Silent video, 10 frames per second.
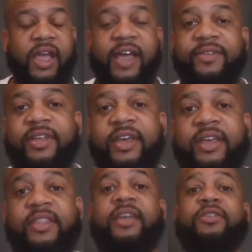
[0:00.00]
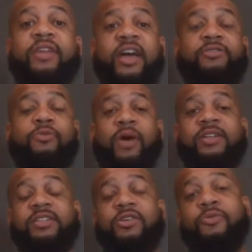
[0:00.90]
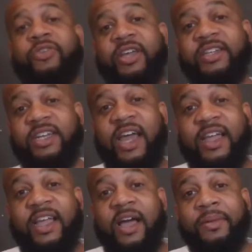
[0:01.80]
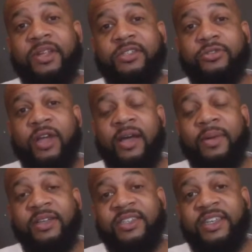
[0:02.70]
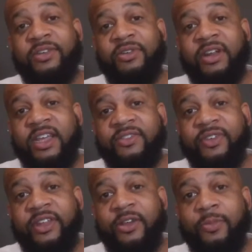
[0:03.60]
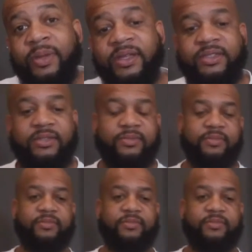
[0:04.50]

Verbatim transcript: you have it thank you guys for watching don't forget to like comment and subscribe i'll see you on the next video peace